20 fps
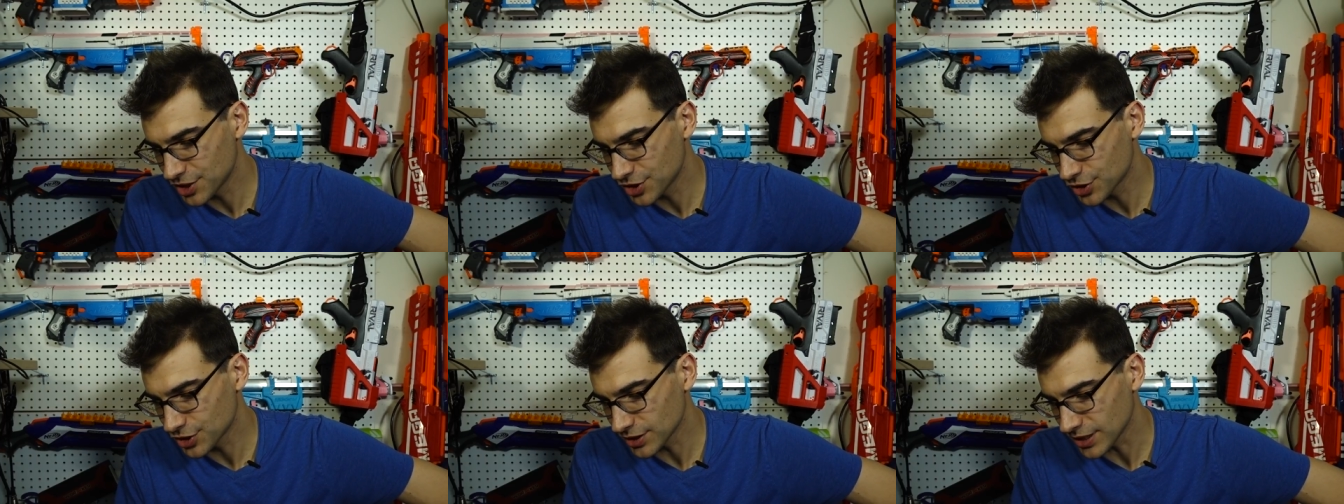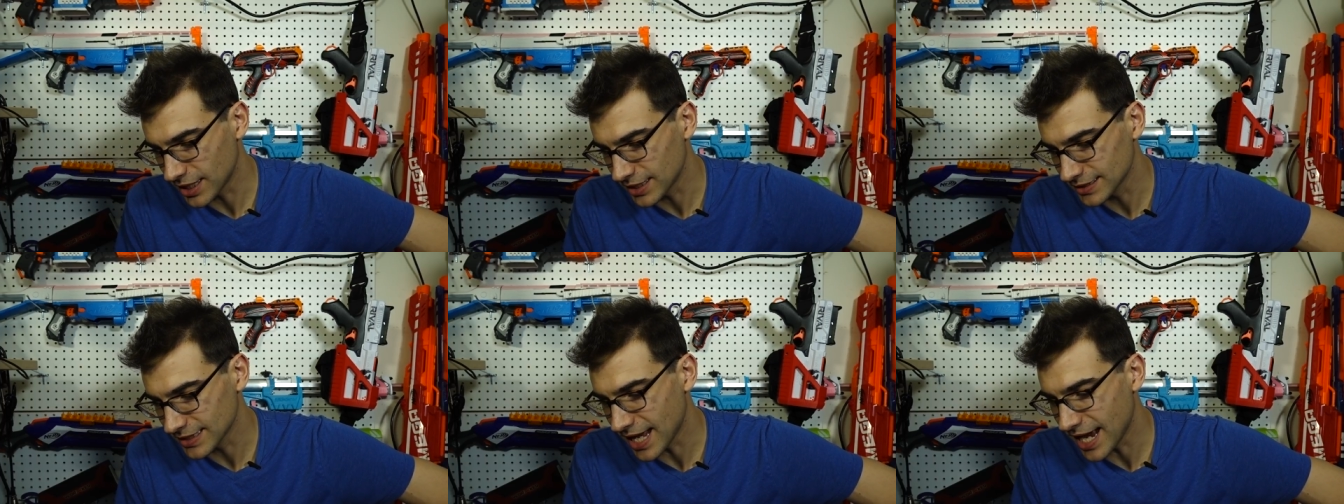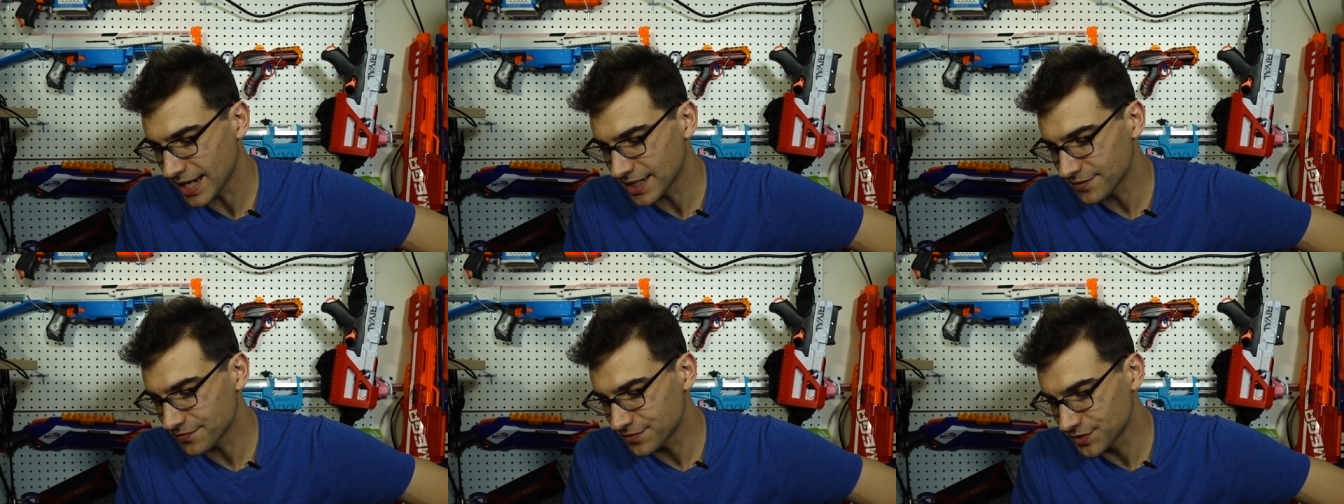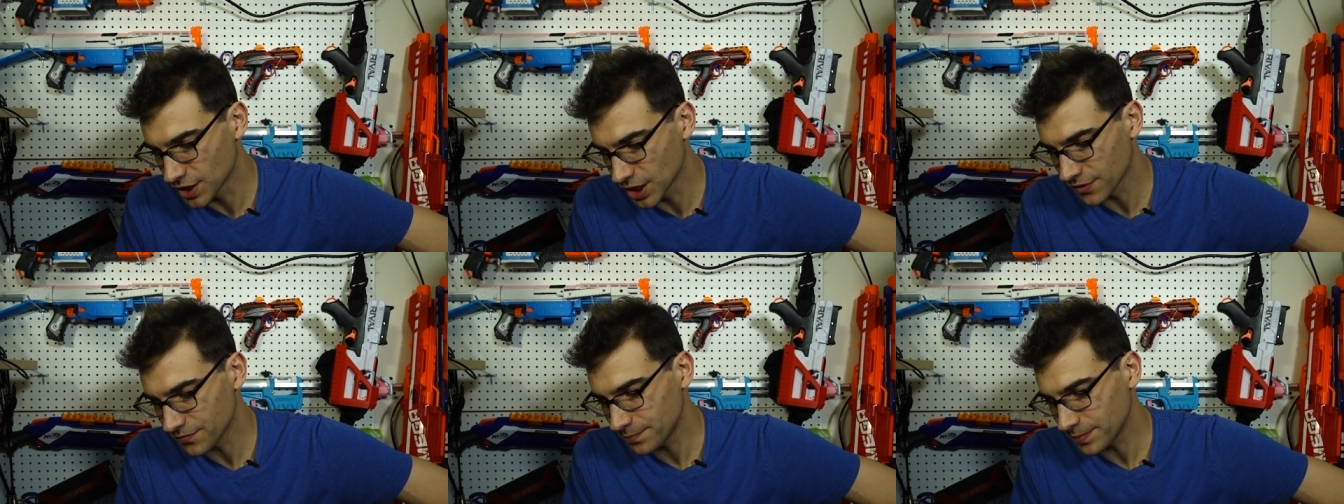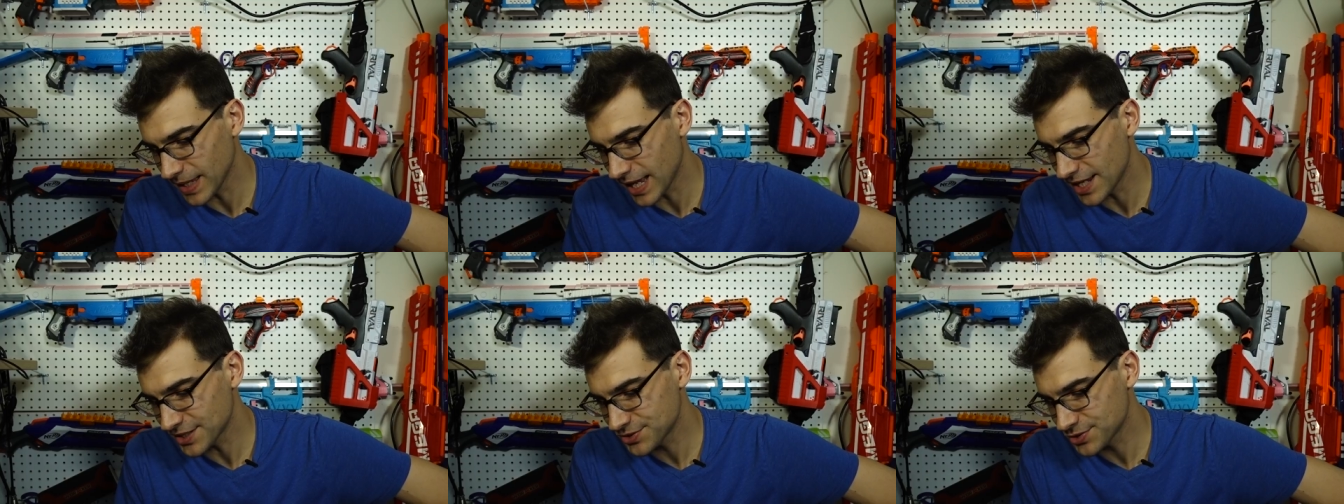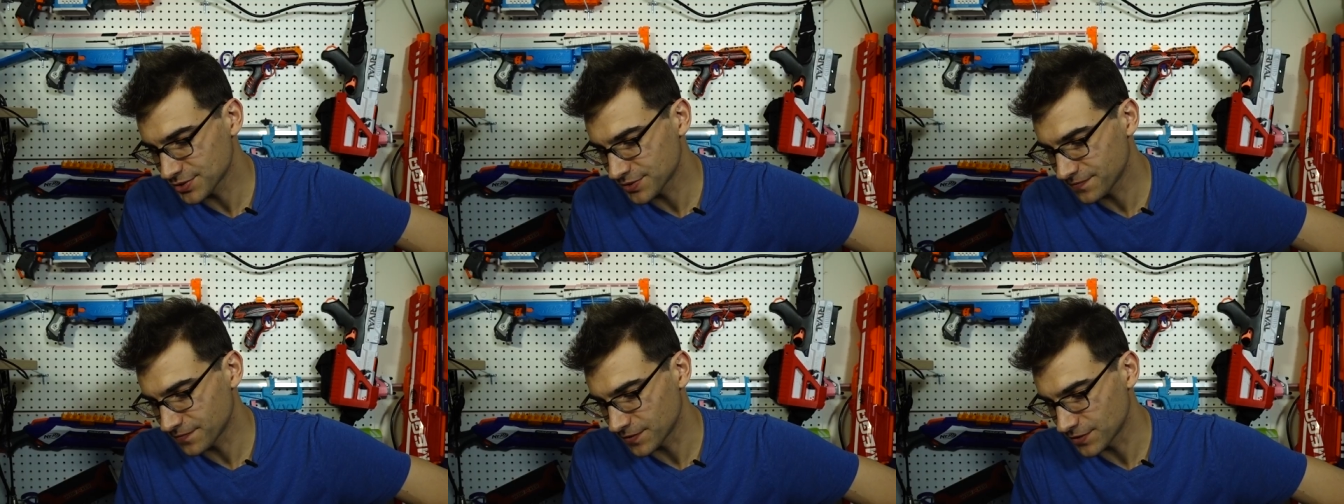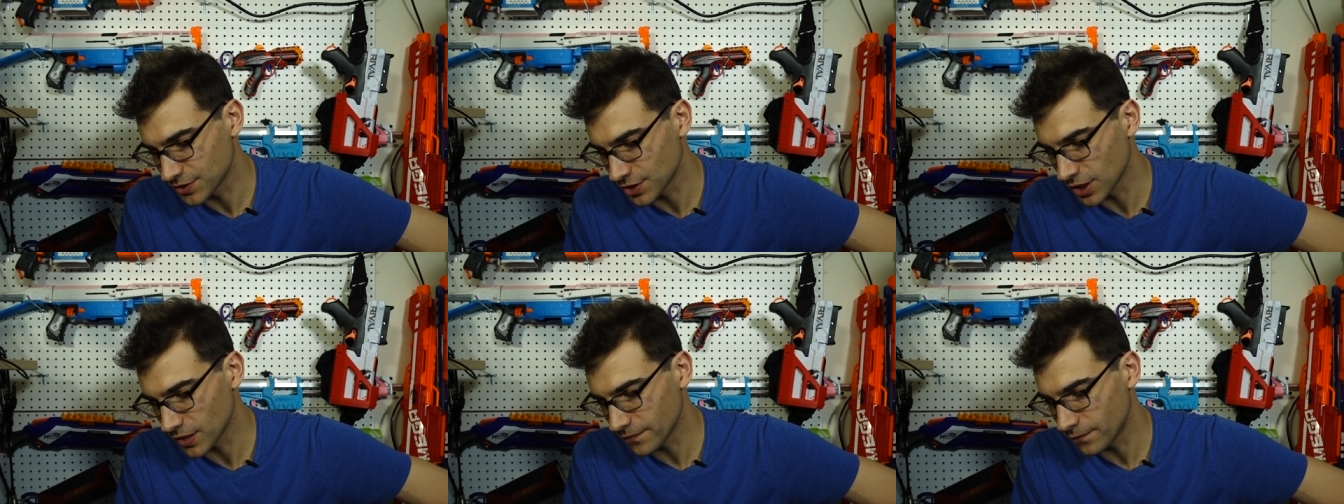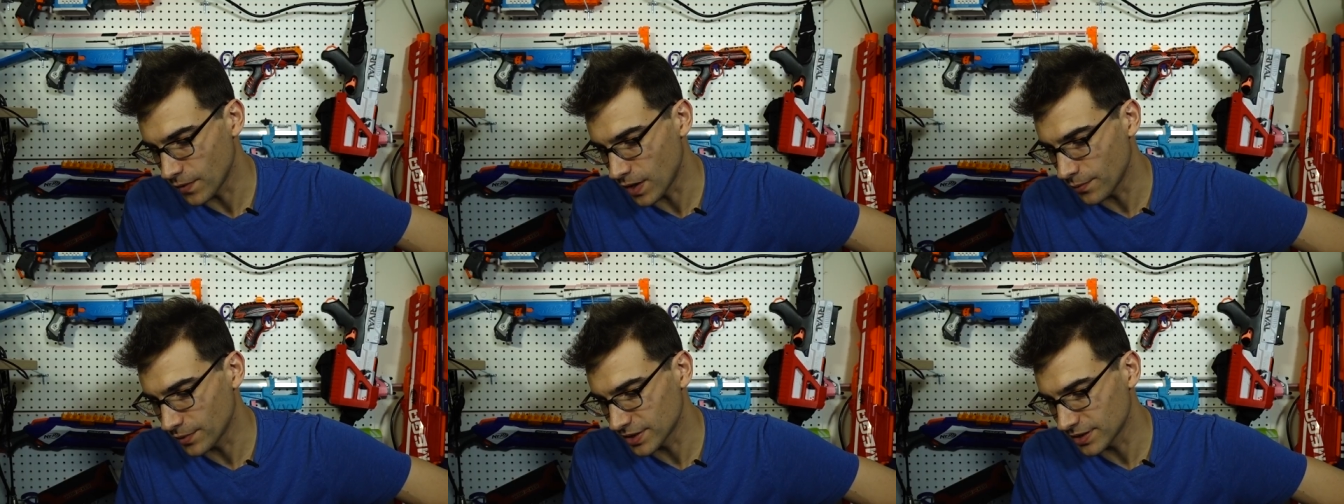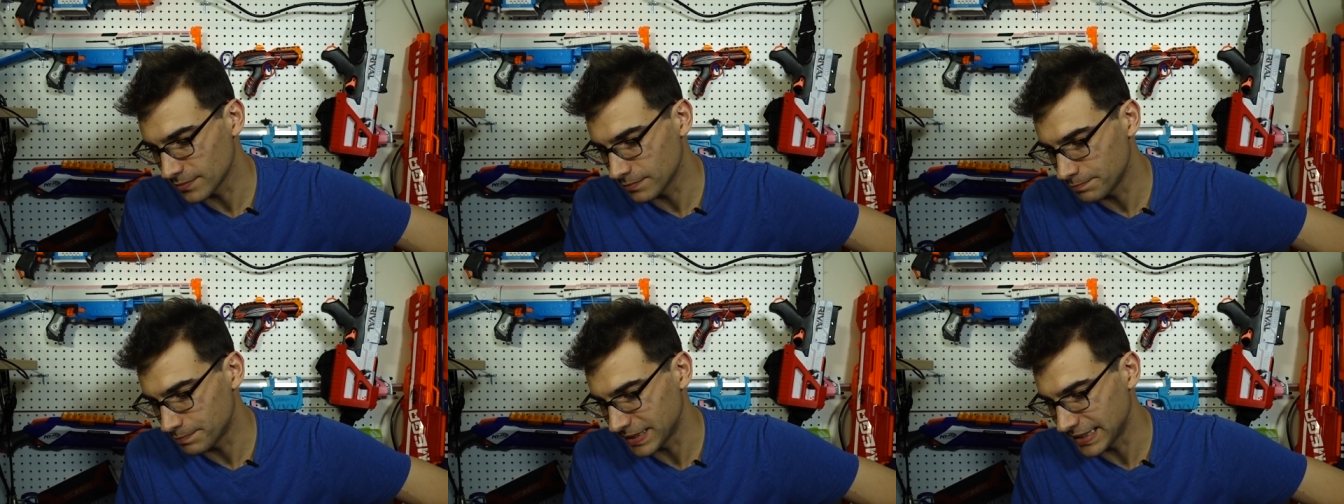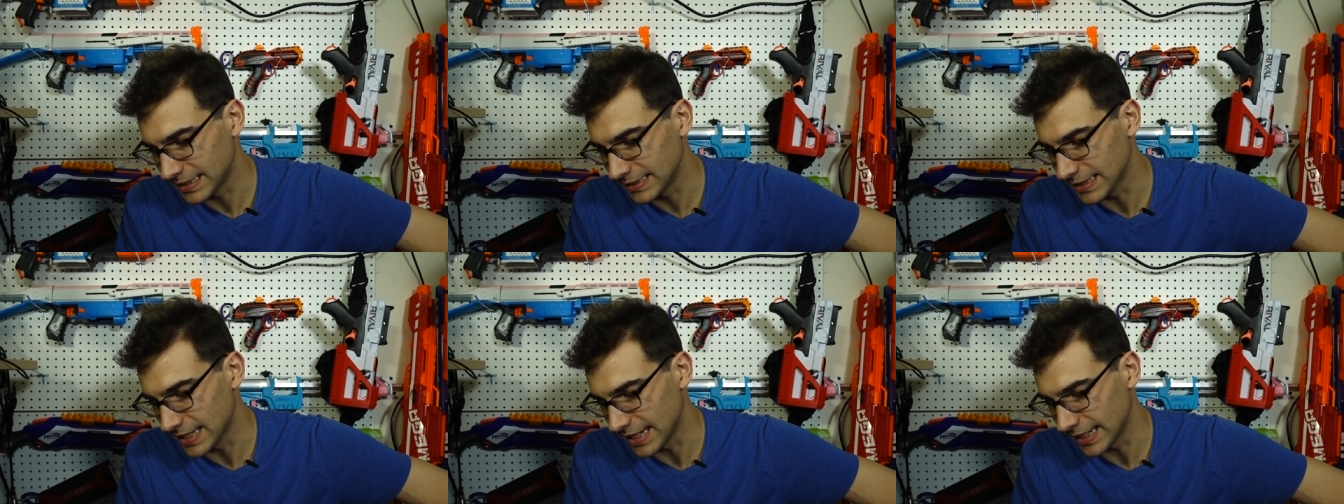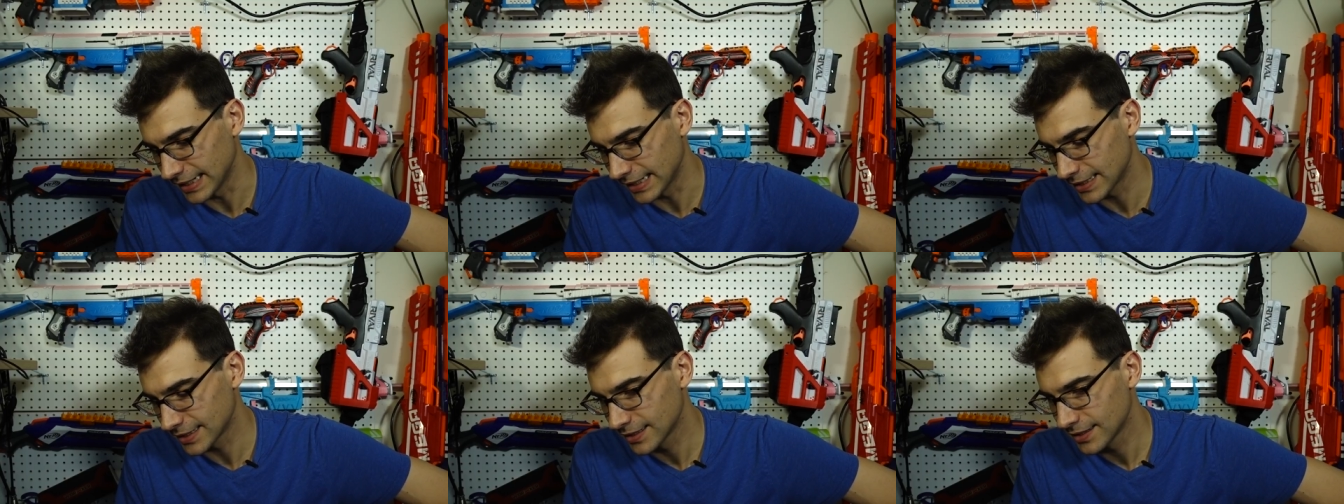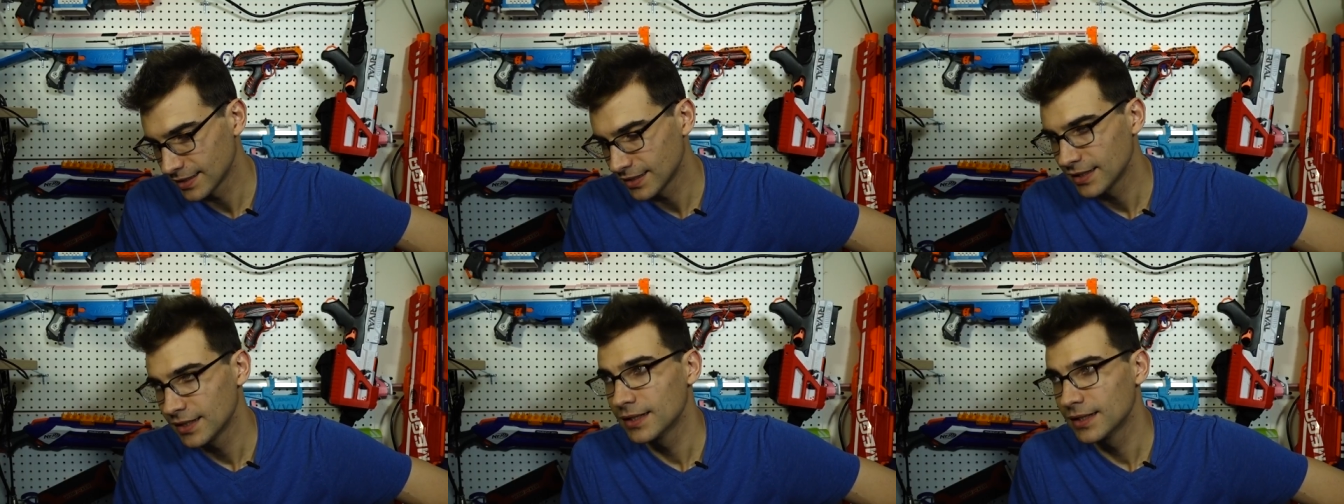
a line of Nerf blasters for Nerf, what would it be like?